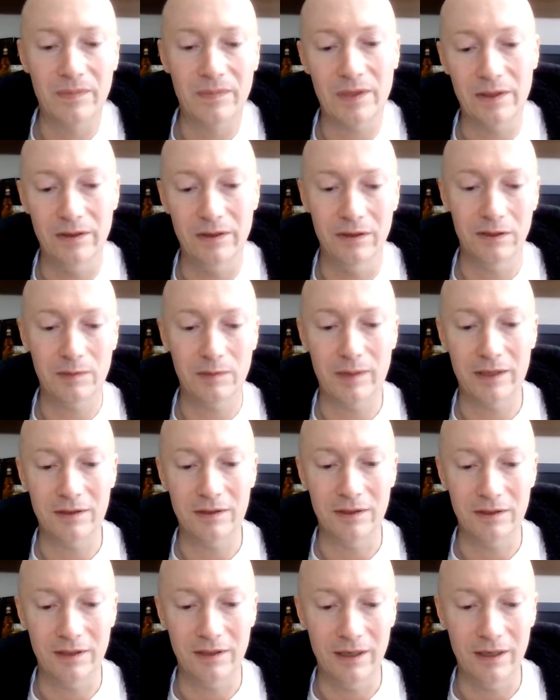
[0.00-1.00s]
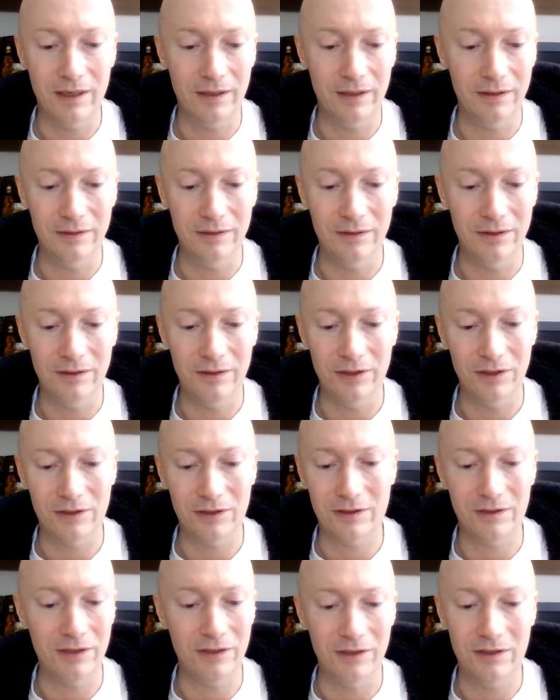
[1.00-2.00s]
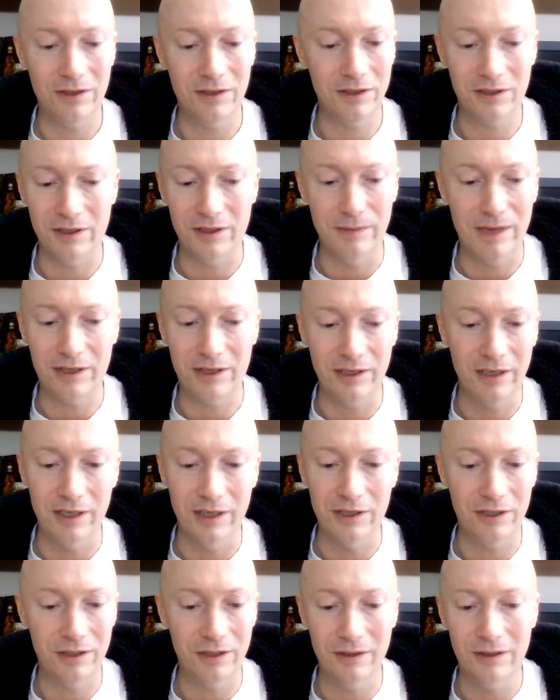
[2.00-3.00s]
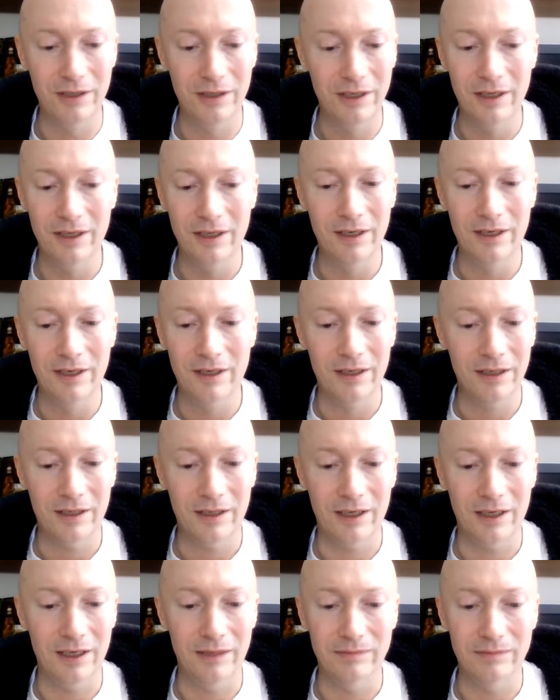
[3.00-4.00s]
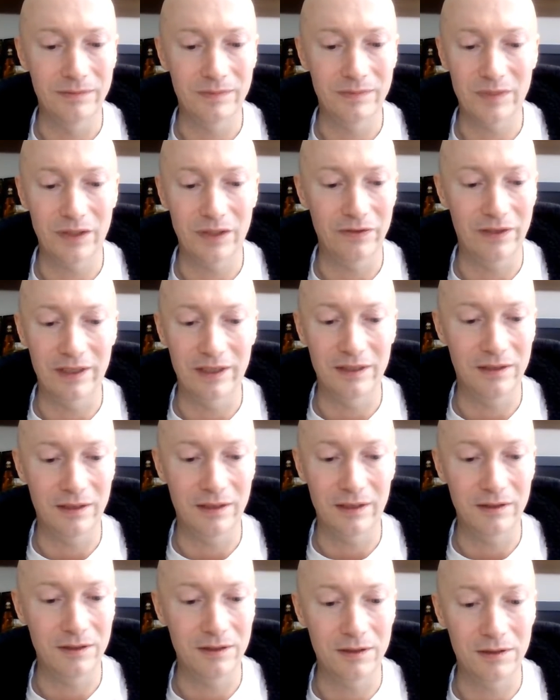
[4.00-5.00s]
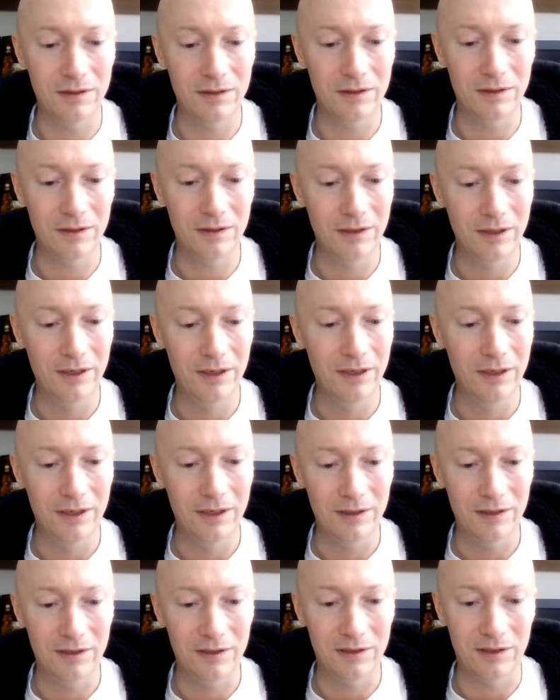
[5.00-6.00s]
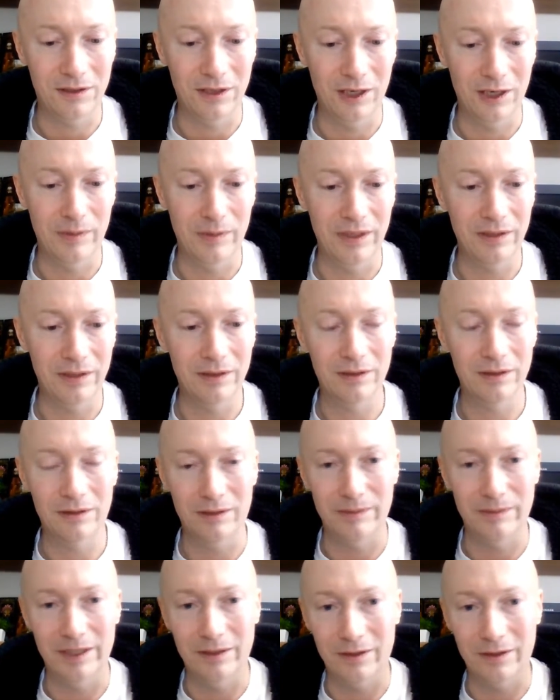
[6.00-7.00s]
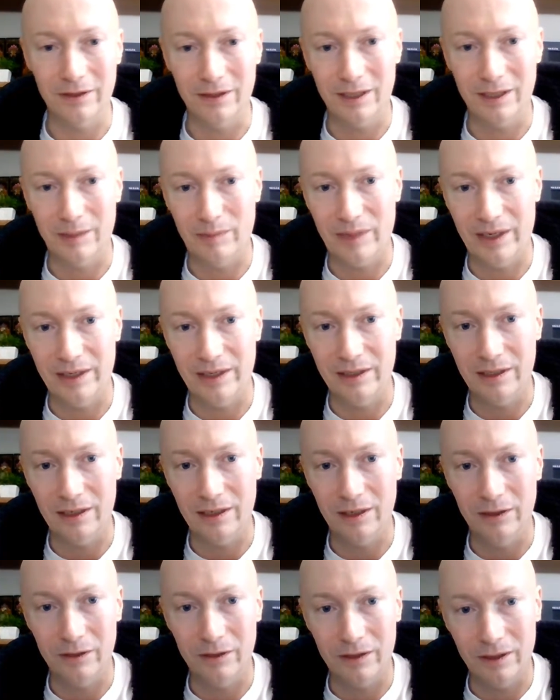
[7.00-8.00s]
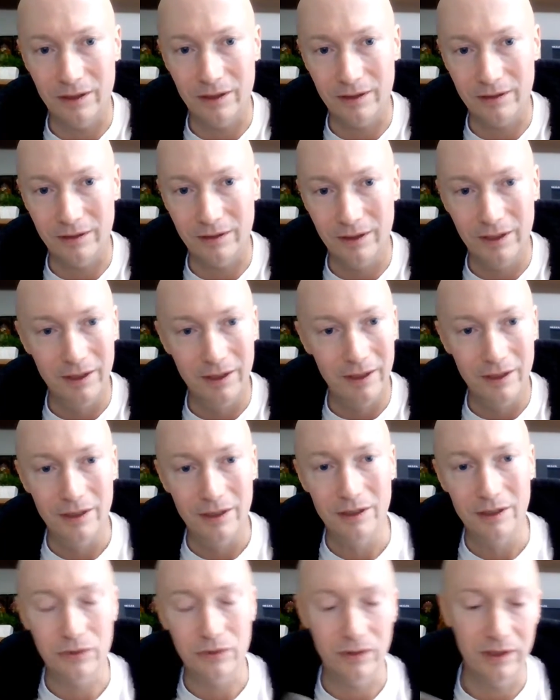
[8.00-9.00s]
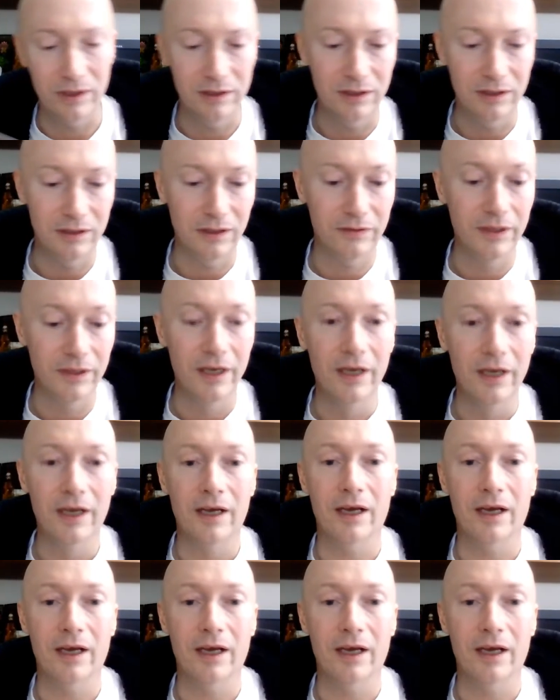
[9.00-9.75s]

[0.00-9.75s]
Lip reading: You'd expect to see that, and just the imagination of these things is disturbing. I mean, look at that painkiller, look at that crazy stuff.